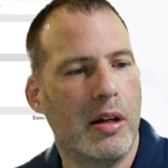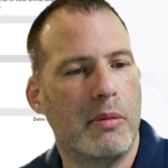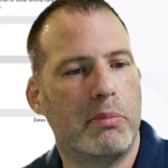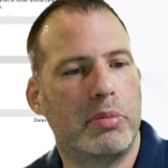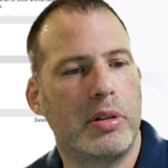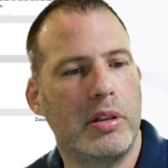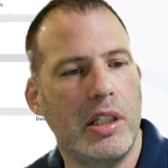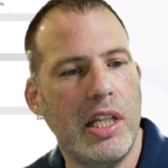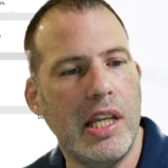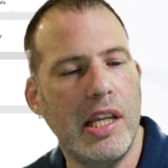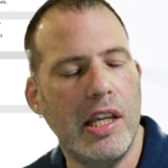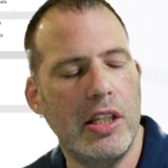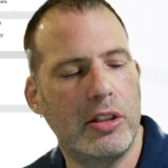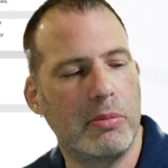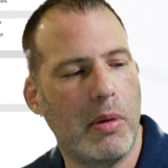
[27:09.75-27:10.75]

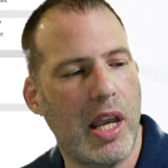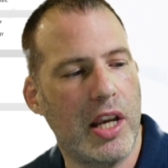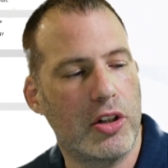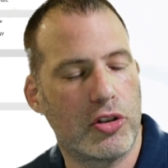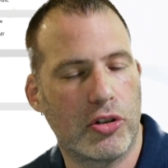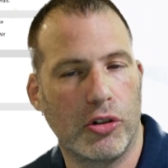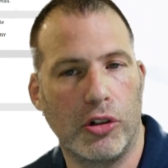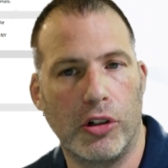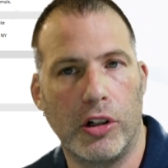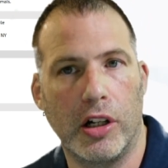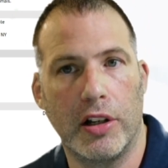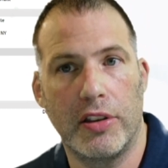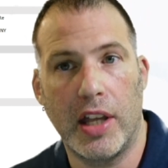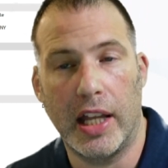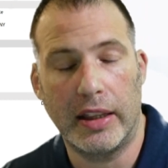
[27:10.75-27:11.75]
Please make sure
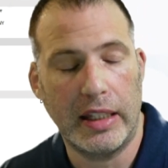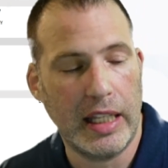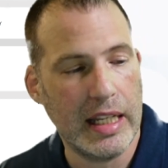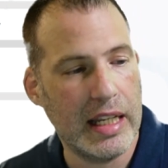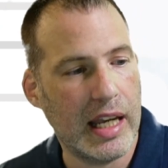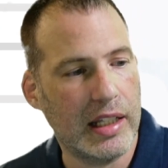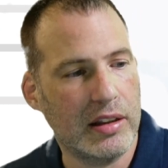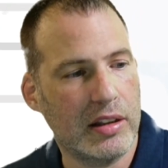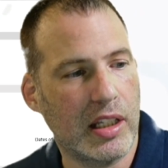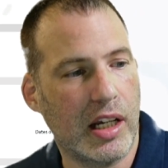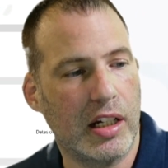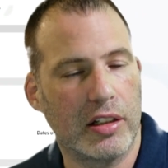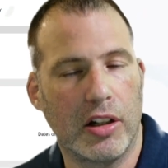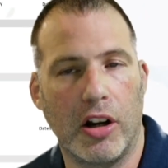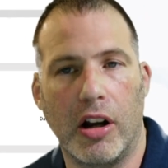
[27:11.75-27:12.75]
that they get
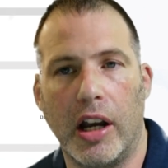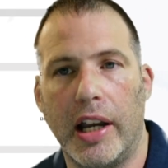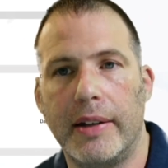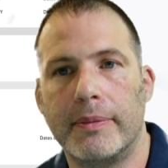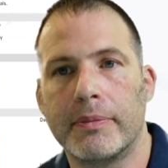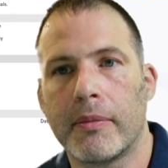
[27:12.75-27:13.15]
there, all right?